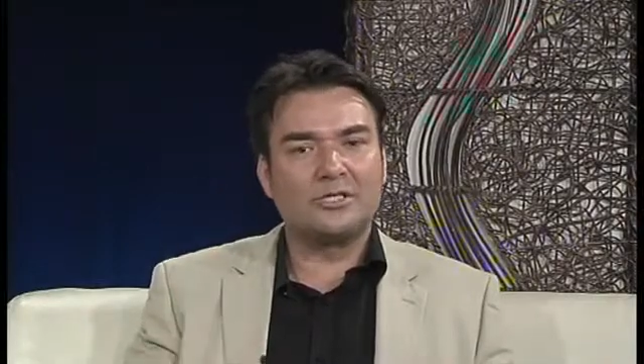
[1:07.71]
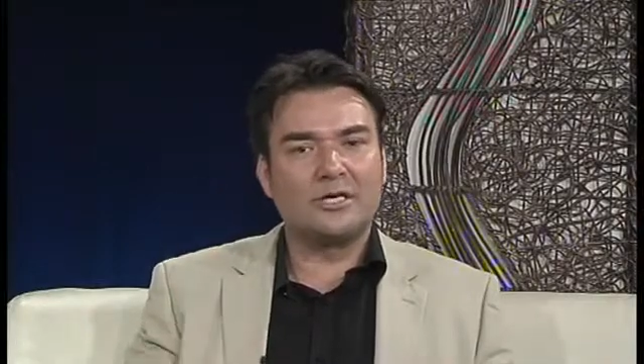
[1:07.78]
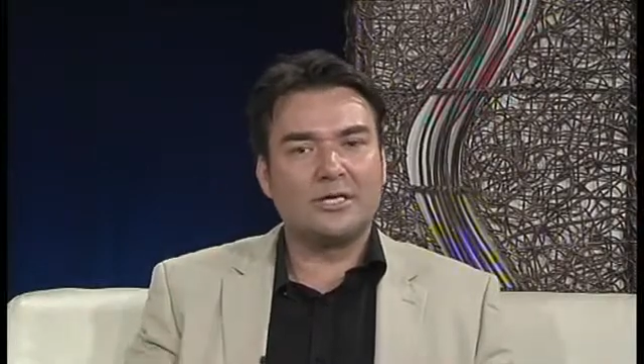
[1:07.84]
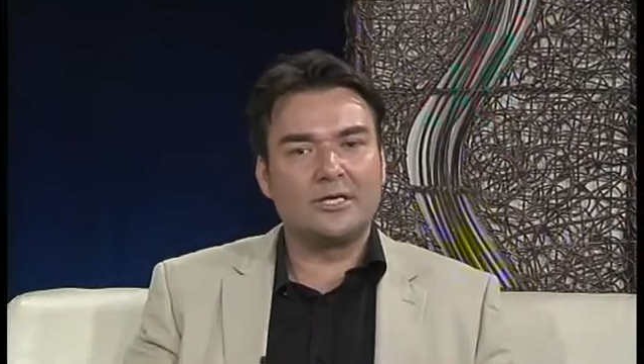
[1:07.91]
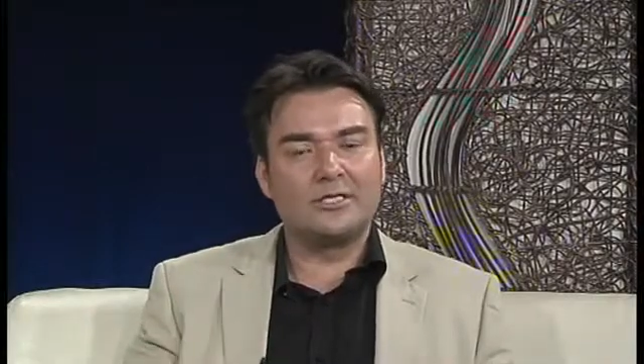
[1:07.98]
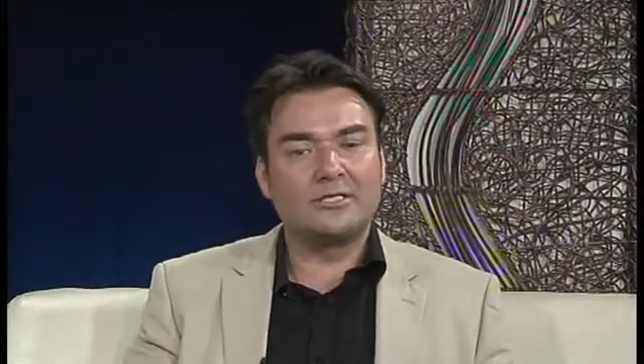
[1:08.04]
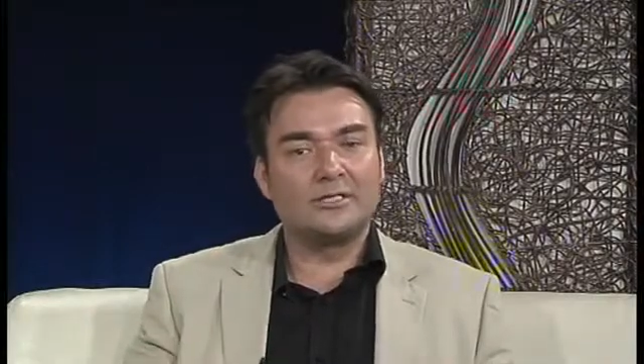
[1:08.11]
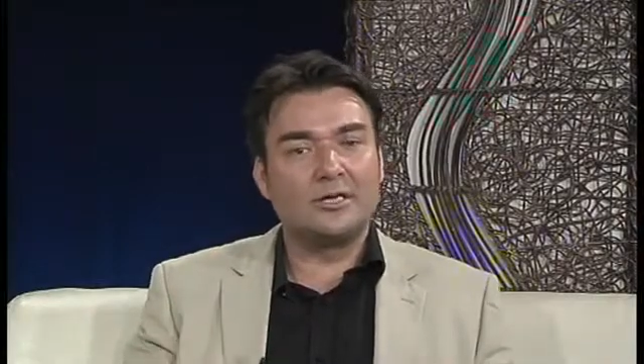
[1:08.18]

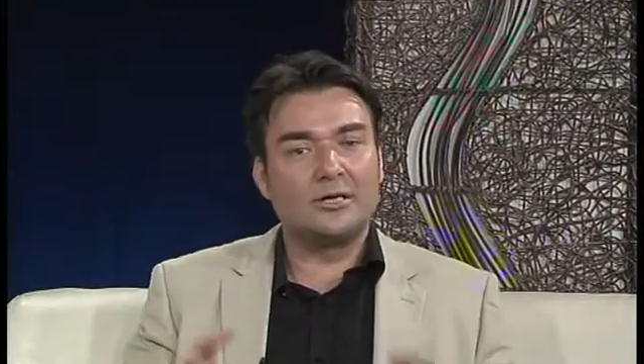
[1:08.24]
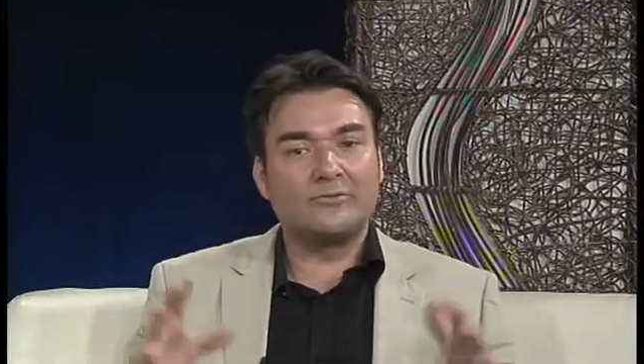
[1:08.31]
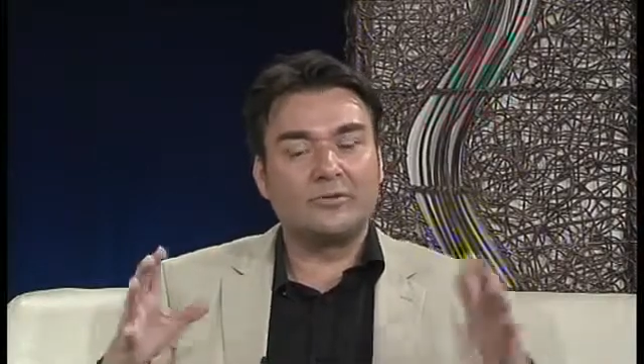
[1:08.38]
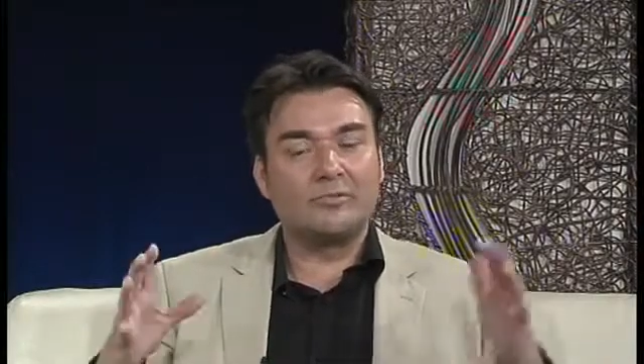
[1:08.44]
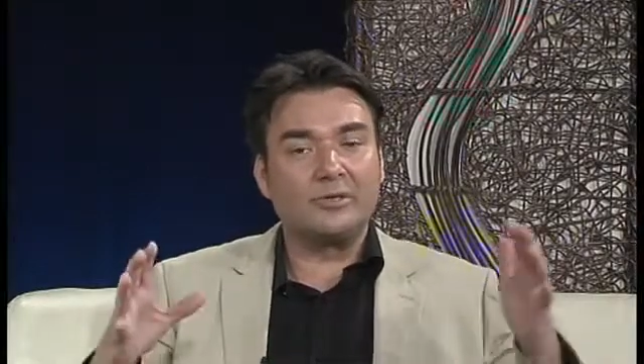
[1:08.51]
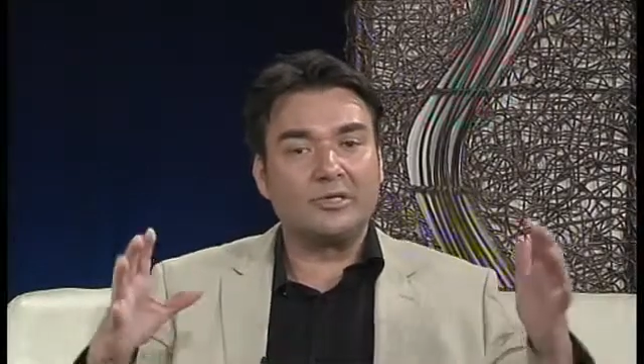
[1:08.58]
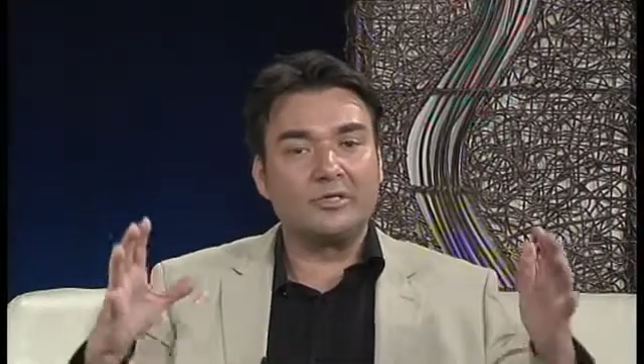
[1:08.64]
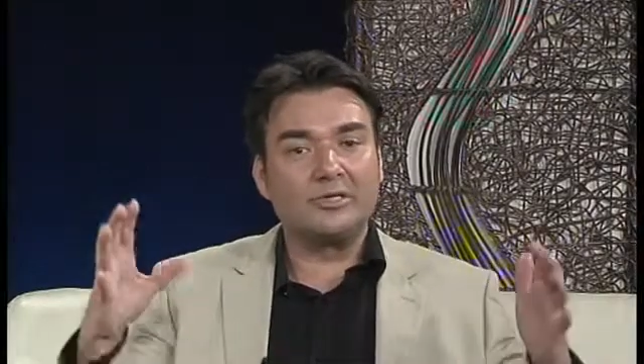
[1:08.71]
His life
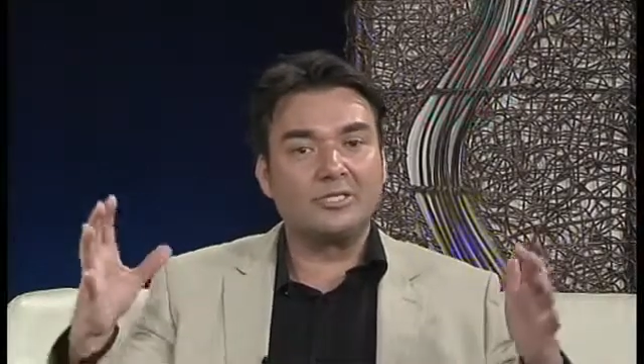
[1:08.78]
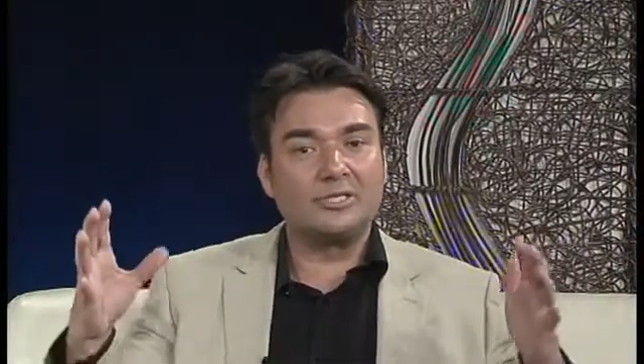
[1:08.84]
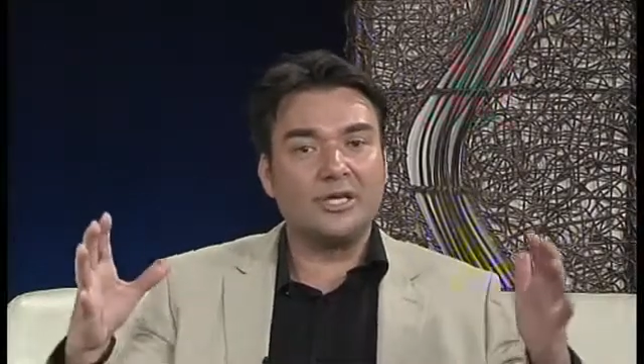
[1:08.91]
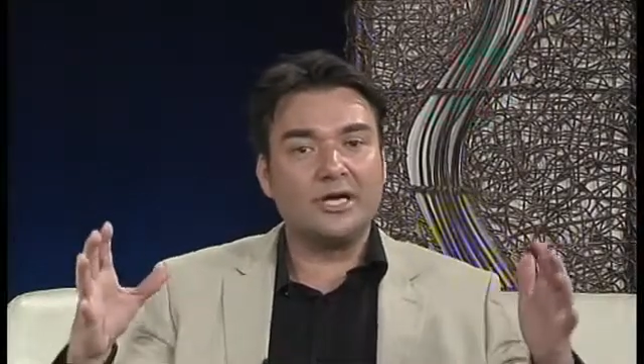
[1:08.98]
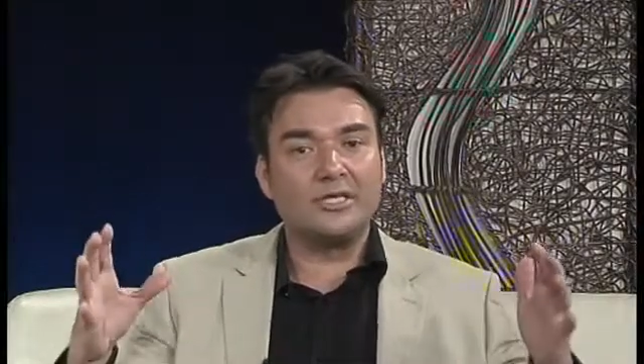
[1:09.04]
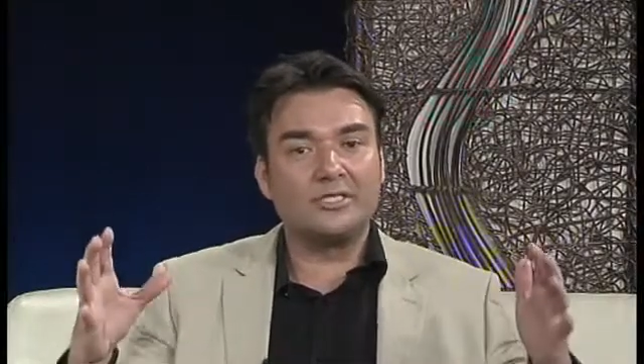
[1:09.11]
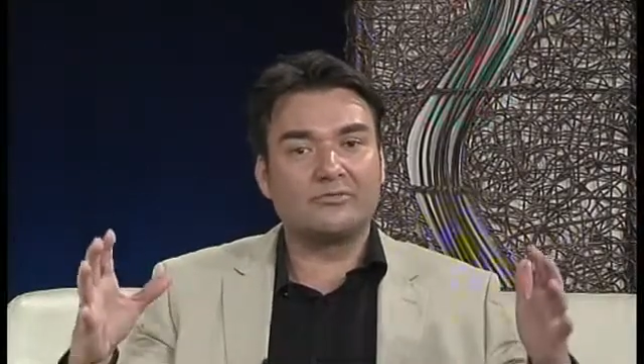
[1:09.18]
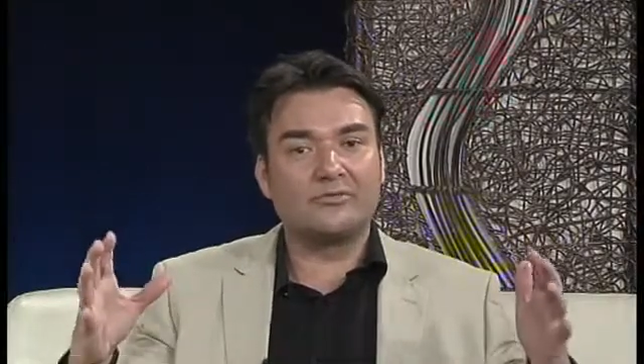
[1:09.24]
completely
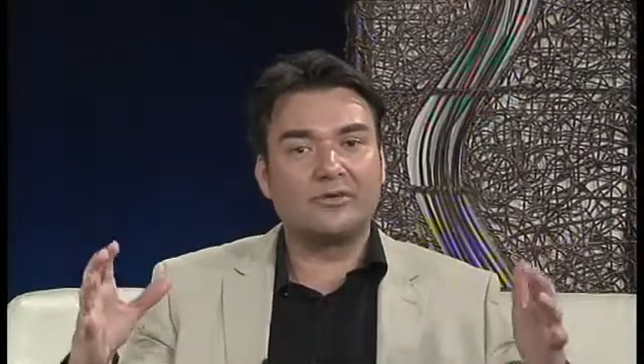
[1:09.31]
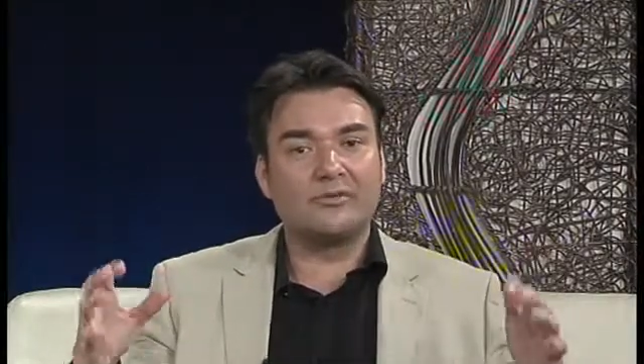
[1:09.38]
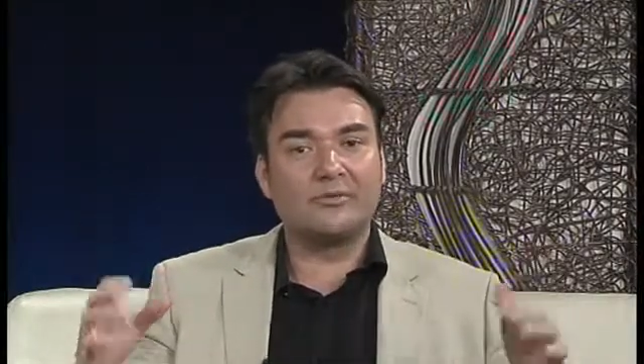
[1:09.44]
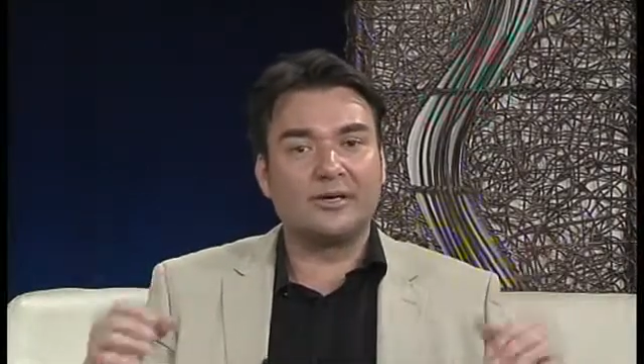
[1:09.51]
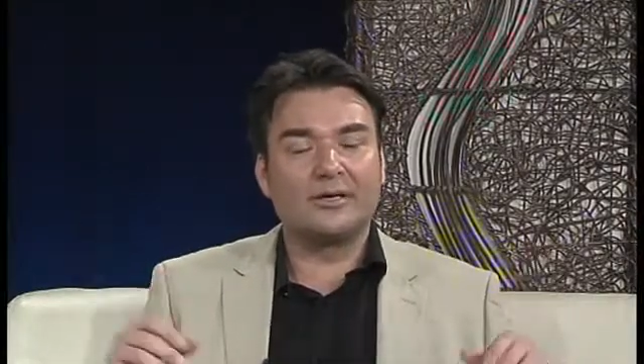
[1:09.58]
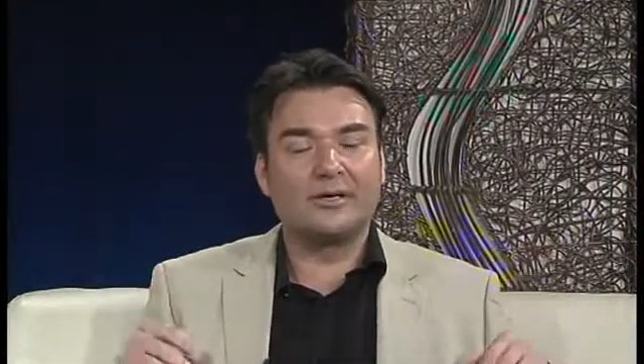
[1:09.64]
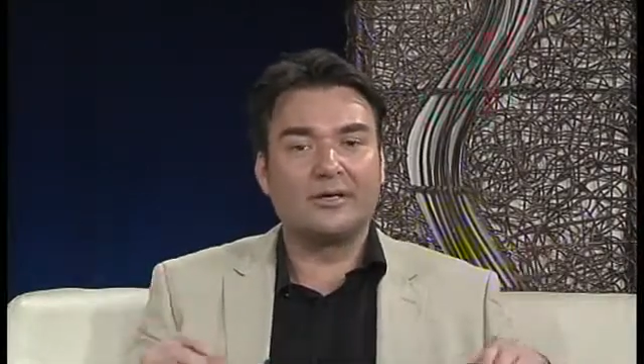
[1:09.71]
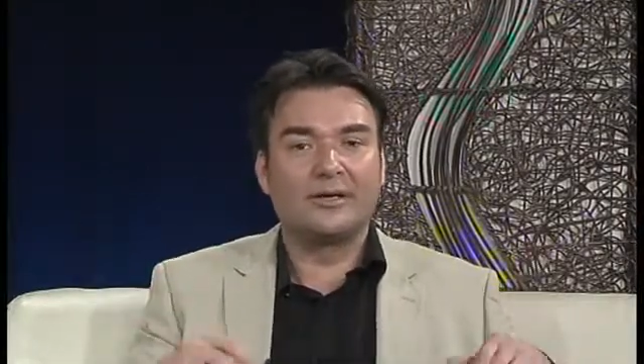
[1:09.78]
changed
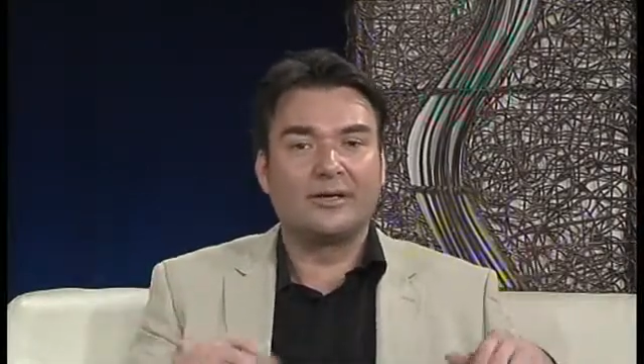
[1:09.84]
from